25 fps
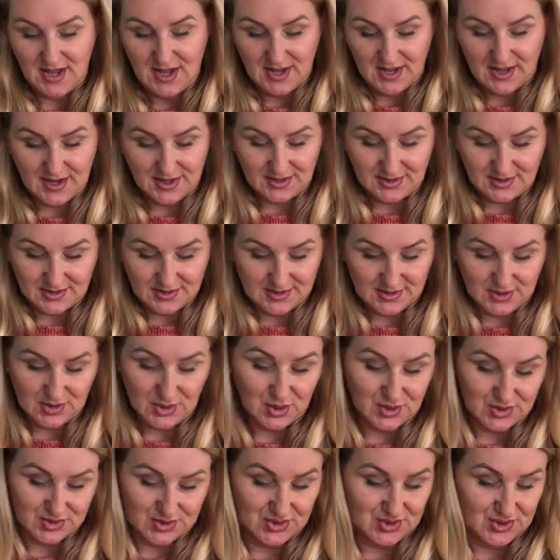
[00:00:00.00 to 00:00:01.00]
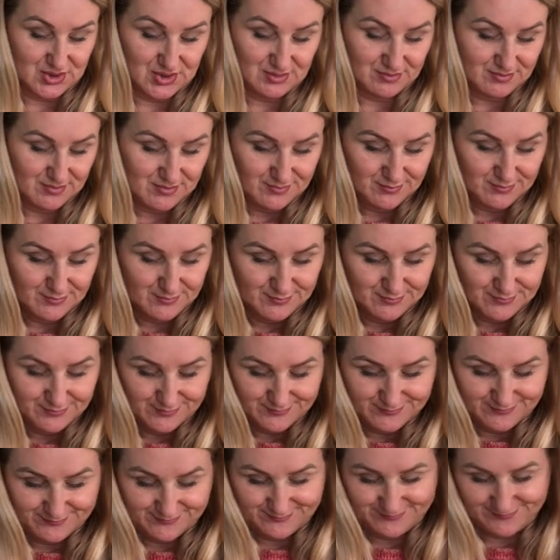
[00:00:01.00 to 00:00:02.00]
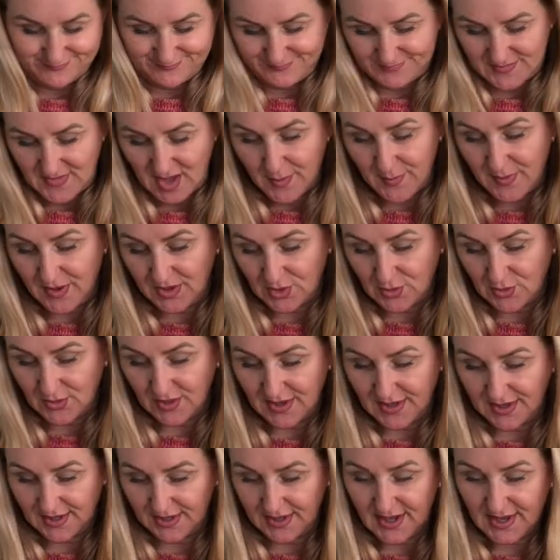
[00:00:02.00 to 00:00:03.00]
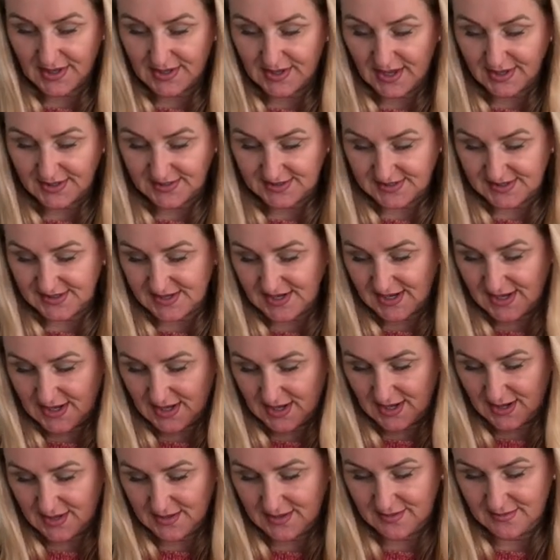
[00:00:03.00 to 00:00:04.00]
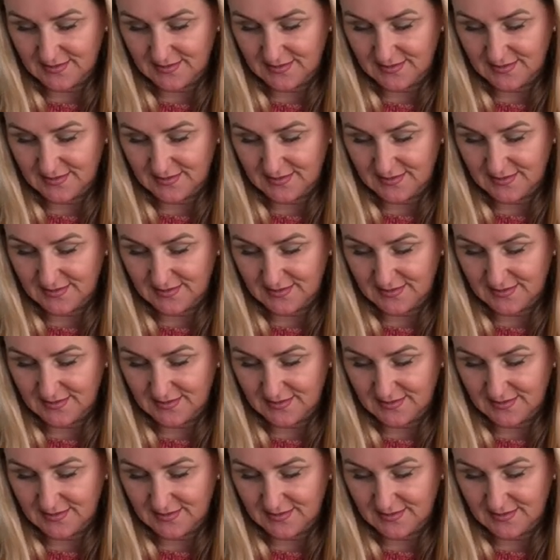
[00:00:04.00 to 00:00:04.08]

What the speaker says: and look. I mean, you can get an idea,